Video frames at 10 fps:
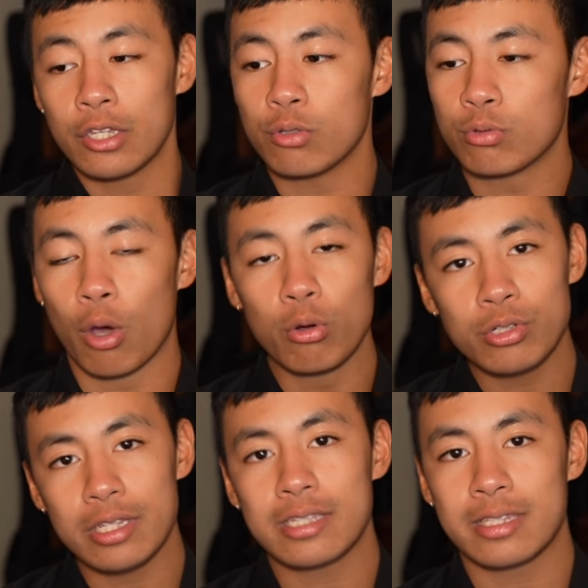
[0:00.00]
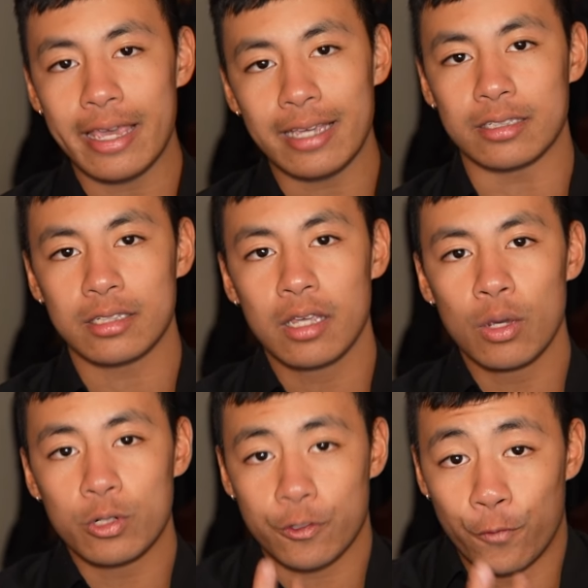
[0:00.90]
You go to these things
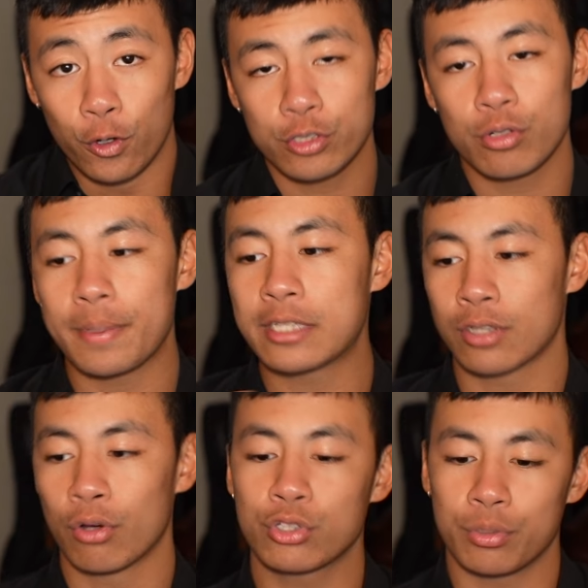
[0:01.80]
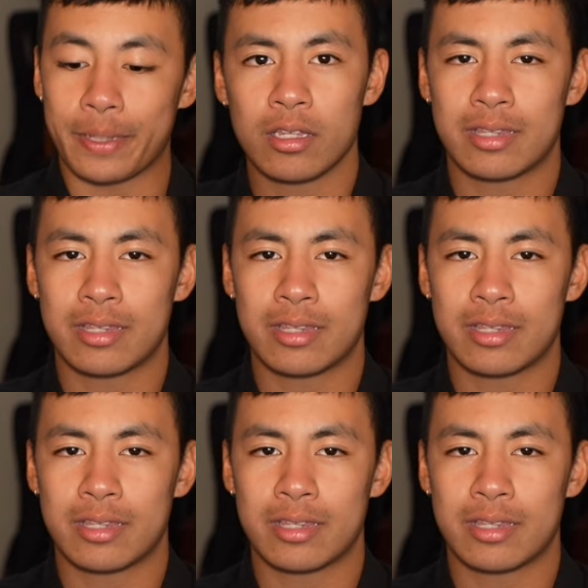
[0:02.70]
which force you to be social.